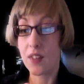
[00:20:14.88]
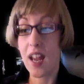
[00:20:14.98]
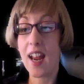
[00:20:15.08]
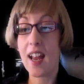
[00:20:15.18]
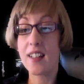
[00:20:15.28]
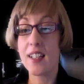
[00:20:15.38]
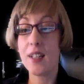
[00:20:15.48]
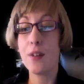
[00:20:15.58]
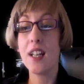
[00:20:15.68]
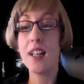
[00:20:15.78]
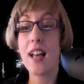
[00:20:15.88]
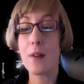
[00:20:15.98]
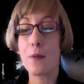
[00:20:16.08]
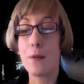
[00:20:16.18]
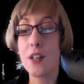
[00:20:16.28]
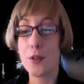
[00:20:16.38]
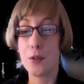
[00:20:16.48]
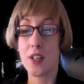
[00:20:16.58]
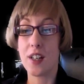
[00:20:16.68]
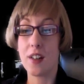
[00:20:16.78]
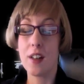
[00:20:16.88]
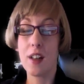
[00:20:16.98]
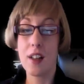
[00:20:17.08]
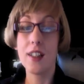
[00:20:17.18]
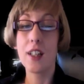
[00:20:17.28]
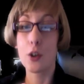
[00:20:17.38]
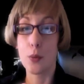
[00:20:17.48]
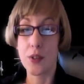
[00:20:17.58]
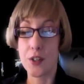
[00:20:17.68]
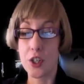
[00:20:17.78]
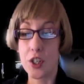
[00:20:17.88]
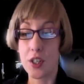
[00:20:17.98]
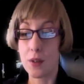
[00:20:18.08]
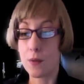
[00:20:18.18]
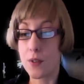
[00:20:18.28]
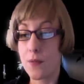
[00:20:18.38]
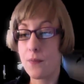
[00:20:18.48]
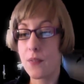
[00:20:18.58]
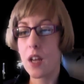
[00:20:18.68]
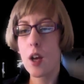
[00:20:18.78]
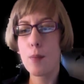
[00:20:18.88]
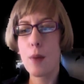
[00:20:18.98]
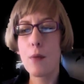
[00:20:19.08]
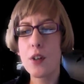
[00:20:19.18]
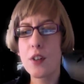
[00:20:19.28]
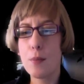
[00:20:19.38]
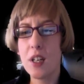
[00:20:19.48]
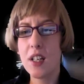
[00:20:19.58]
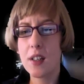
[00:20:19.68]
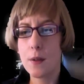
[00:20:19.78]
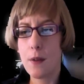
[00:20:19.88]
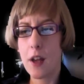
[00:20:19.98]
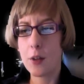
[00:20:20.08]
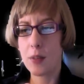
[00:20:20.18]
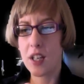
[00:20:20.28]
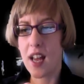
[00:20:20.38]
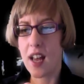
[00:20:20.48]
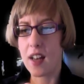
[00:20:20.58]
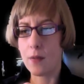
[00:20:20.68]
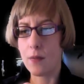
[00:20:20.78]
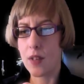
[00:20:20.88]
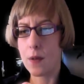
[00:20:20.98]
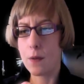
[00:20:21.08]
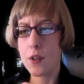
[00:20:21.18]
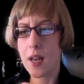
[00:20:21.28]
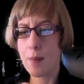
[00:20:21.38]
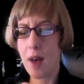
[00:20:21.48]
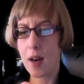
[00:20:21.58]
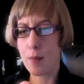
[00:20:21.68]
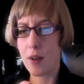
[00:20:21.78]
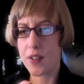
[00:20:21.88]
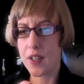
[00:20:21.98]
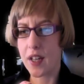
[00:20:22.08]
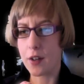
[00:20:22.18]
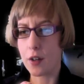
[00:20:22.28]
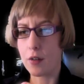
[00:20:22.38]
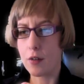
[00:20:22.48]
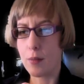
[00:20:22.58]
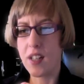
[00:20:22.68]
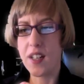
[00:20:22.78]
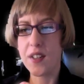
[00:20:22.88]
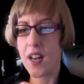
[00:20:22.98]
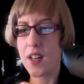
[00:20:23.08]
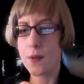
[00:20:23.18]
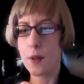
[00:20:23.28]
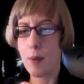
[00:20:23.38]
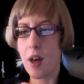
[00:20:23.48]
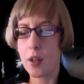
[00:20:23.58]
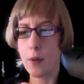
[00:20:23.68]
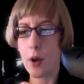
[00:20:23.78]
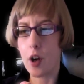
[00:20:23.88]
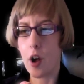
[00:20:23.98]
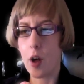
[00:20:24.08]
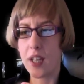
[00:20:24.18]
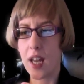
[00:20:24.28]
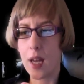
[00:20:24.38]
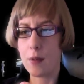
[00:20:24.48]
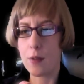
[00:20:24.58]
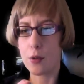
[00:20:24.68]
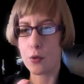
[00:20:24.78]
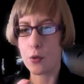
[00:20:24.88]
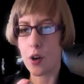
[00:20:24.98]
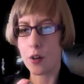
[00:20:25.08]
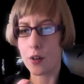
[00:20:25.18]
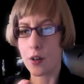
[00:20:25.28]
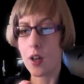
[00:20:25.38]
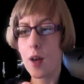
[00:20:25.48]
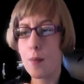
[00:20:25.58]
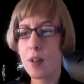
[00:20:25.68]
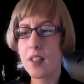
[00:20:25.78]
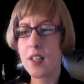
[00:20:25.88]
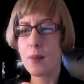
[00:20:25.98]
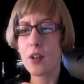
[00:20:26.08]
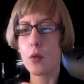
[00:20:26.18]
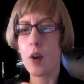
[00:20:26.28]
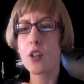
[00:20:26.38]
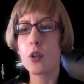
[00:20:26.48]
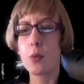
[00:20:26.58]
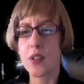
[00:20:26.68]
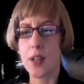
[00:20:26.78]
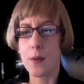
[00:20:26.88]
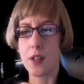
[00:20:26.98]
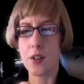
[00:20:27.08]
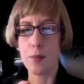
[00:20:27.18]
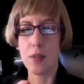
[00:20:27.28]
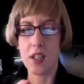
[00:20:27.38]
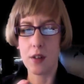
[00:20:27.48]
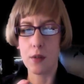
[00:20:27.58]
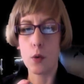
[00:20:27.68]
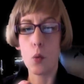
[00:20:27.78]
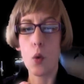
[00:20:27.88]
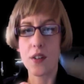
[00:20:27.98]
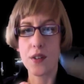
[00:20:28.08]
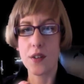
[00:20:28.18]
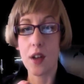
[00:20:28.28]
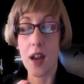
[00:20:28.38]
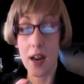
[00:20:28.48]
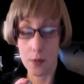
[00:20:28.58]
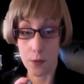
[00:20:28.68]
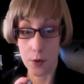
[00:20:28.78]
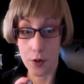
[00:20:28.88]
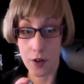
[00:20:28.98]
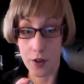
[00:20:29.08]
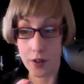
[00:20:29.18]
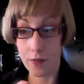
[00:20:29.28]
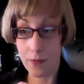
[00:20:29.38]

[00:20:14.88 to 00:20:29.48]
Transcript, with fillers: And even in that victory, little was achieved. My voice immediately failed me again. It first came back months later. My distaste for the bottle of alcohol became even stronger, but at least my direction was given to me, for once and for all.